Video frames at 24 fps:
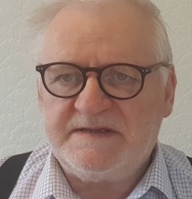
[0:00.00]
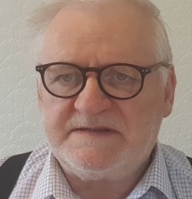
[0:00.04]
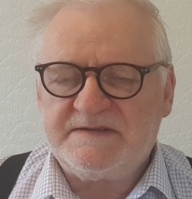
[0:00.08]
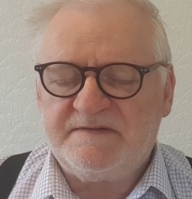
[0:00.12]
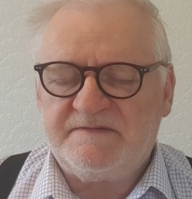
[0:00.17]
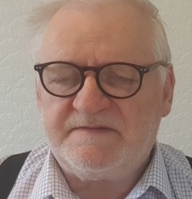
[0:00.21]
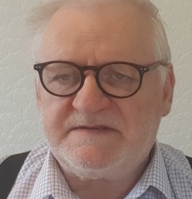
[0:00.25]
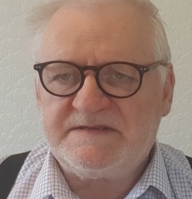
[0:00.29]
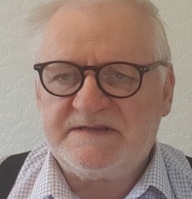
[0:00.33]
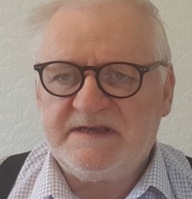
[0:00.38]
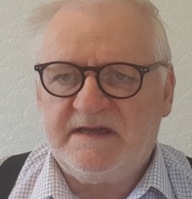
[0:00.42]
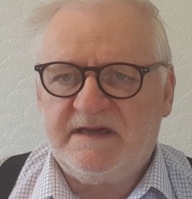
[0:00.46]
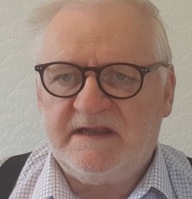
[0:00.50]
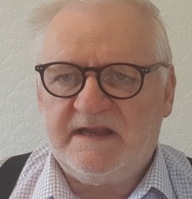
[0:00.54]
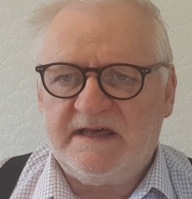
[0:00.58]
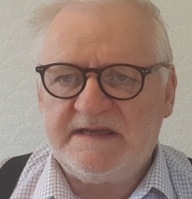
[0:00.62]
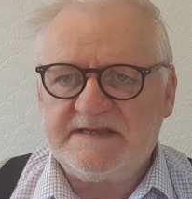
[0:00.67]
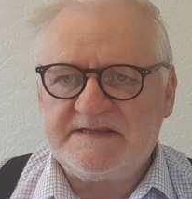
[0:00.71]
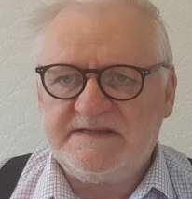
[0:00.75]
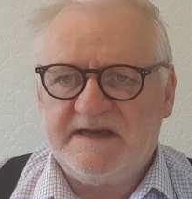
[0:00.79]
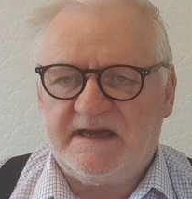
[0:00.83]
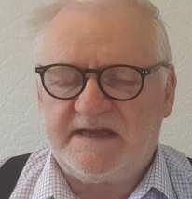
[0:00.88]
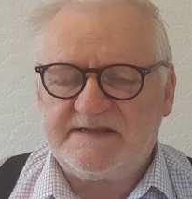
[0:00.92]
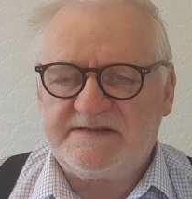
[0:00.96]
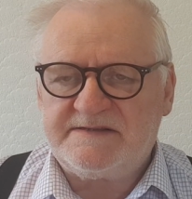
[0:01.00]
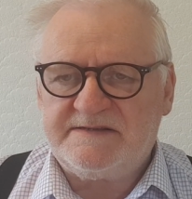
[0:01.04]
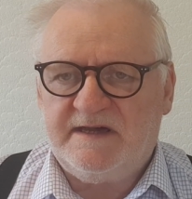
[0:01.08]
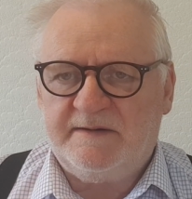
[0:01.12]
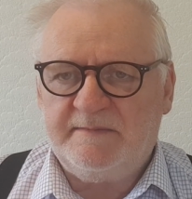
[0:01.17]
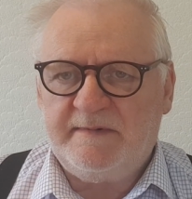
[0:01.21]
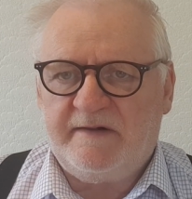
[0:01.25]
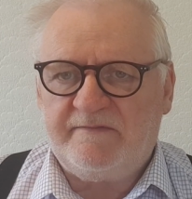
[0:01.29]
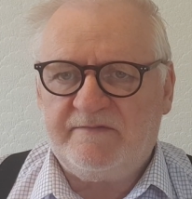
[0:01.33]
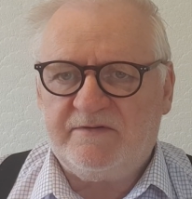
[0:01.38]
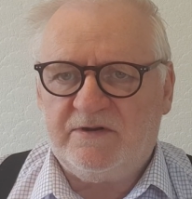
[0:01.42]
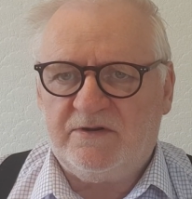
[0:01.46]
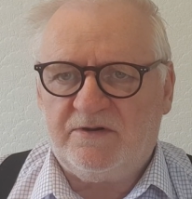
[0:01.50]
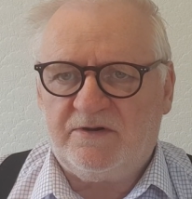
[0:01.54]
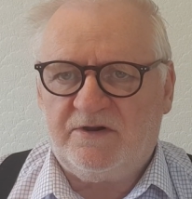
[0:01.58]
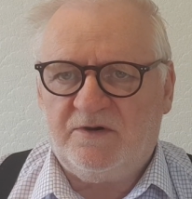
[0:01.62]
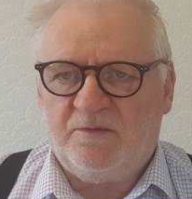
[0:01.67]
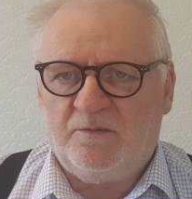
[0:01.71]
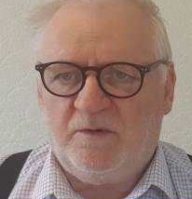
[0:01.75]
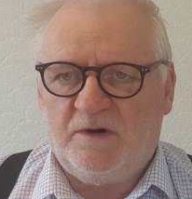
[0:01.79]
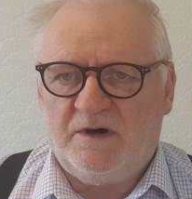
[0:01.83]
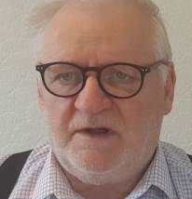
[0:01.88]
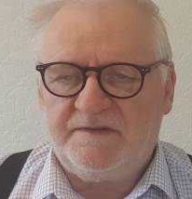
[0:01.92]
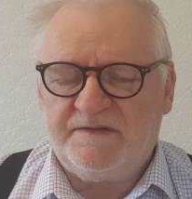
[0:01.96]
of CLS next time, have a look at
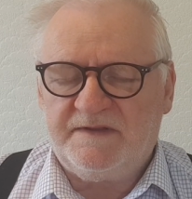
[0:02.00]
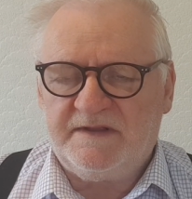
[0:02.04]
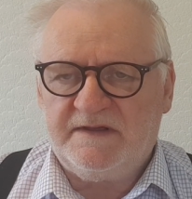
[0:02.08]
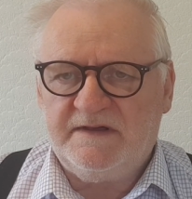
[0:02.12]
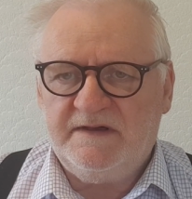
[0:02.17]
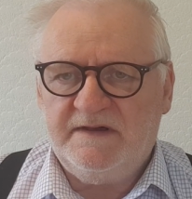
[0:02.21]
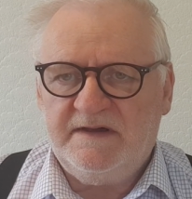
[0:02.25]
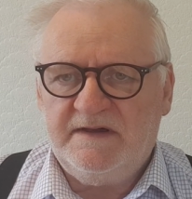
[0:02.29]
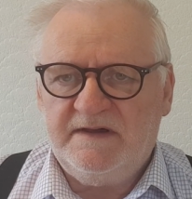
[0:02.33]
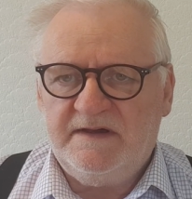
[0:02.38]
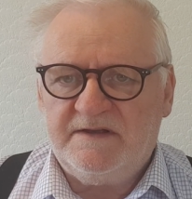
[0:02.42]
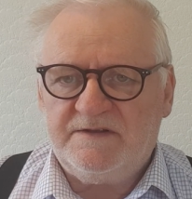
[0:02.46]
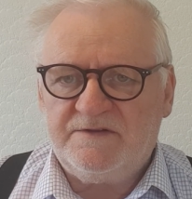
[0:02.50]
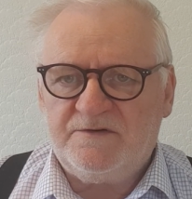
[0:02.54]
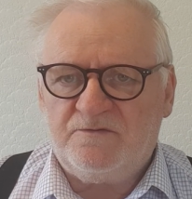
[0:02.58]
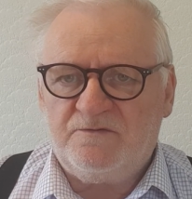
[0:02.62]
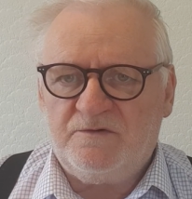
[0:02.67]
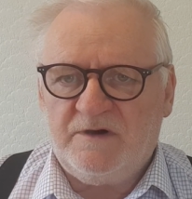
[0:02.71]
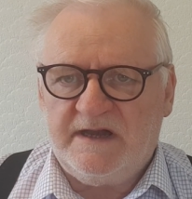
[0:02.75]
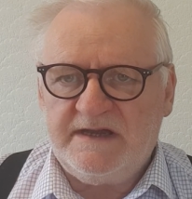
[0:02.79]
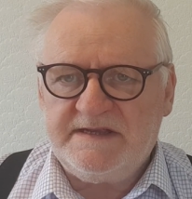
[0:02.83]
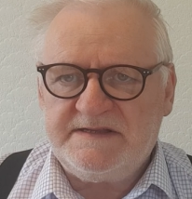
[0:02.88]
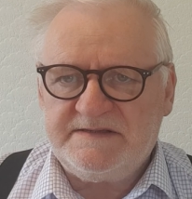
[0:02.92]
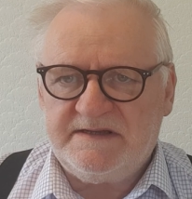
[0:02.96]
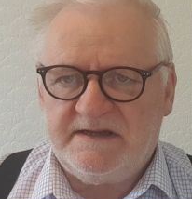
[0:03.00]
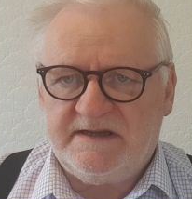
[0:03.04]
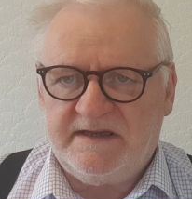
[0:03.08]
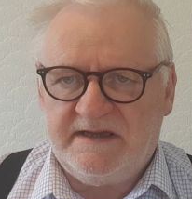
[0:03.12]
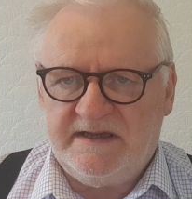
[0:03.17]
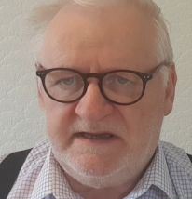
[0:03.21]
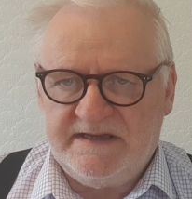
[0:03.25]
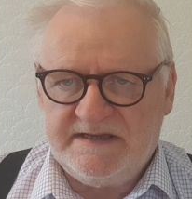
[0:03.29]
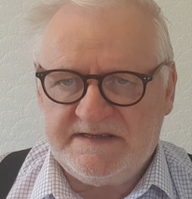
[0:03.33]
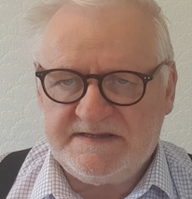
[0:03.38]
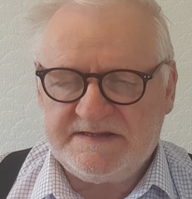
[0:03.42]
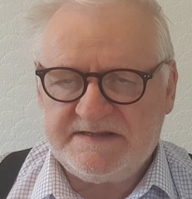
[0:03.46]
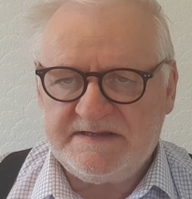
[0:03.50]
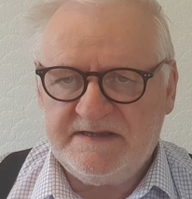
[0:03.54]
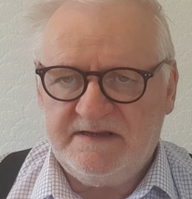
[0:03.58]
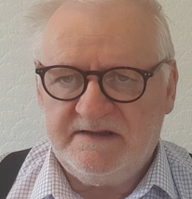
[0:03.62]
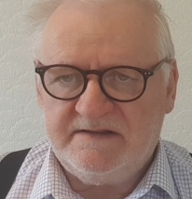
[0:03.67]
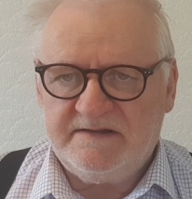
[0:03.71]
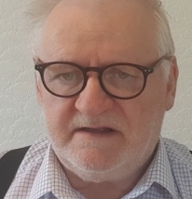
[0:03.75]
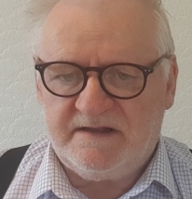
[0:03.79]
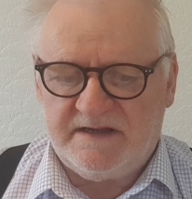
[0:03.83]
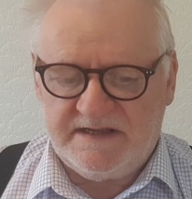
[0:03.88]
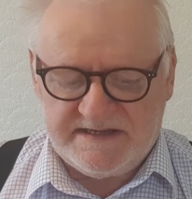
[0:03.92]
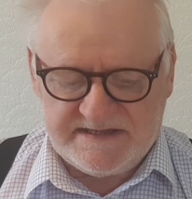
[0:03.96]
what the writing is
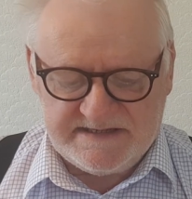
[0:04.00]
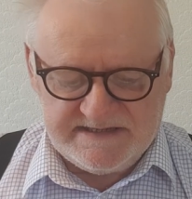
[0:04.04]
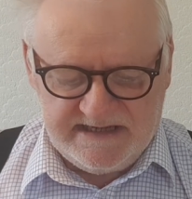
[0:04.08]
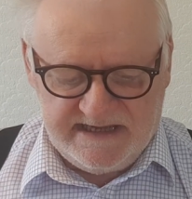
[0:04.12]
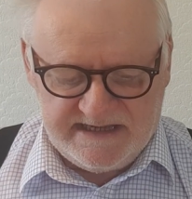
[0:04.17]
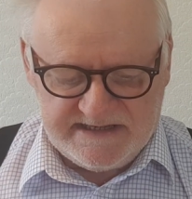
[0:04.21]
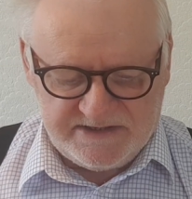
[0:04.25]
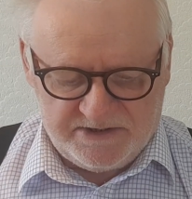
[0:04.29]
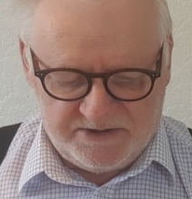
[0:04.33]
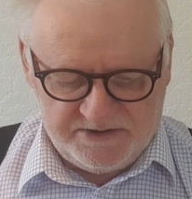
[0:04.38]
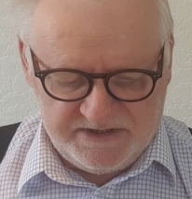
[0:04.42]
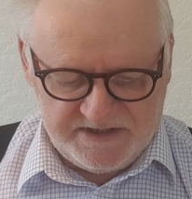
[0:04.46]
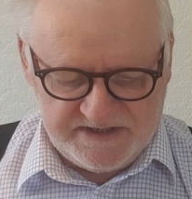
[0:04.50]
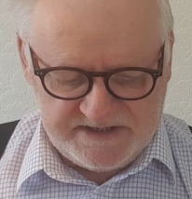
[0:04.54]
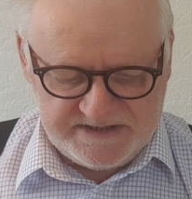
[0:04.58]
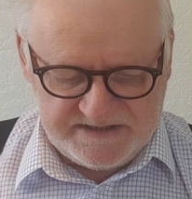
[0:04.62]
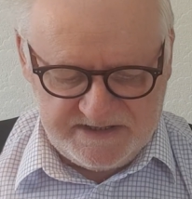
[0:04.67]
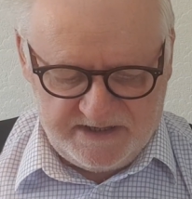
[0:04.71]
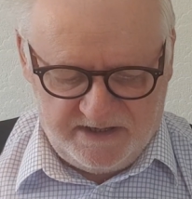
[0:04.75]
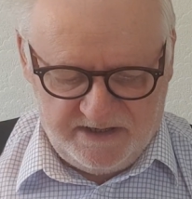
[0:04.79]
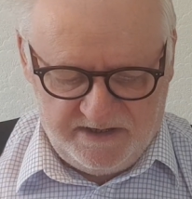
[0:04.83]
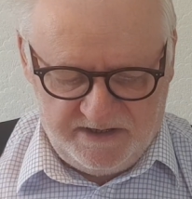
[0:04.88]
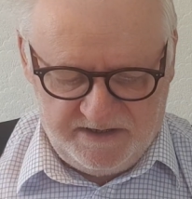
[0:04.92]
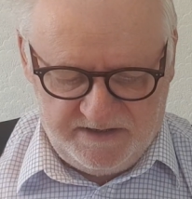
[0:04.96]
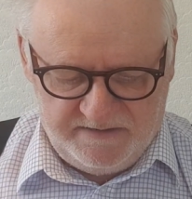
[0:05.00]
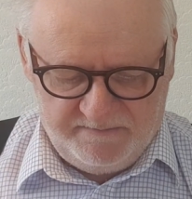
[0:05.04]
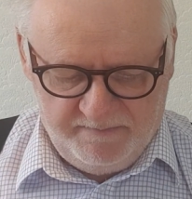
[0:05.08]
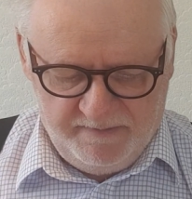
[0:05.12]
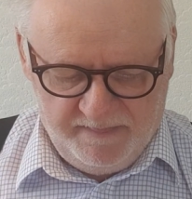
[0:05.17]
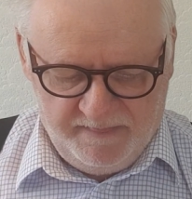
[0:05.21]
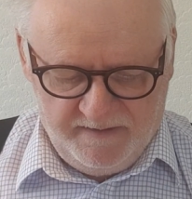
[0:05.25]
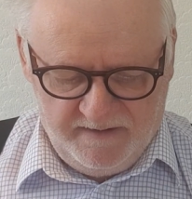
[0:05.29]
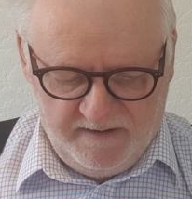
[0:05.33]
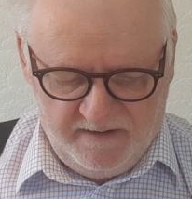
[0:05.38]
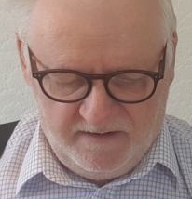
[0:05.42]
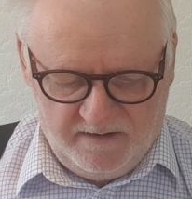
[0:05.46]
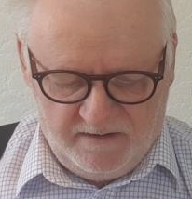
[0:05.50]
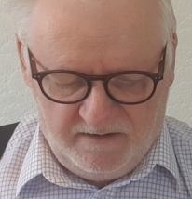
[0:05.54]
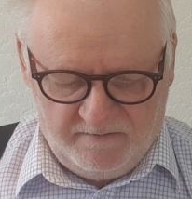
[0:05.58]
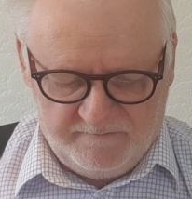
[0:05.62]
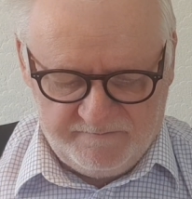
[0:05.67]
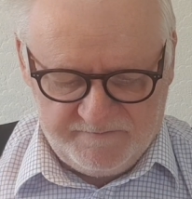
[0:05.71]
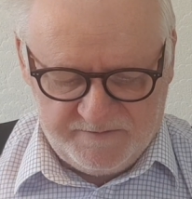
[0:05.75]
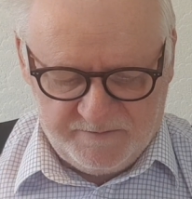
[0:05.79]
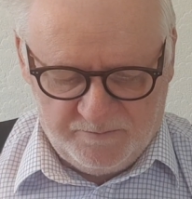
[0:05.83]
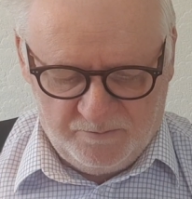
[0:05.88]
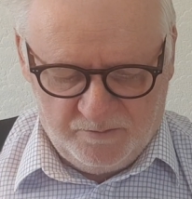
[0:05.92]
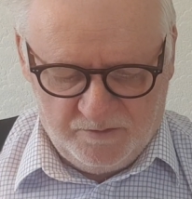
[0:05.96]
that it says on the side
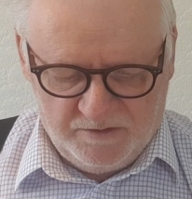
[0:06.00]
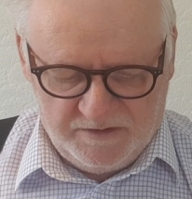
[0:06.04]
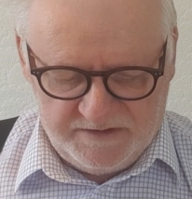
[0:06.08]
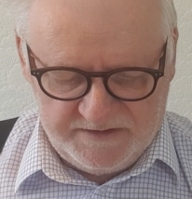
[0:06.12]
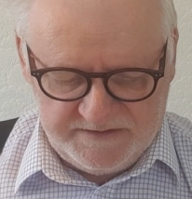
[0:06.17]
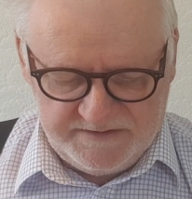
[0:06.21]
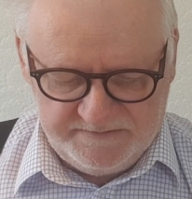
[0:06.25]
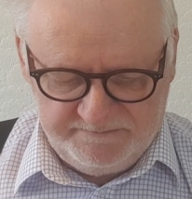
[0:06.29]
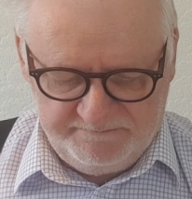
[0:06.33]
of the wood.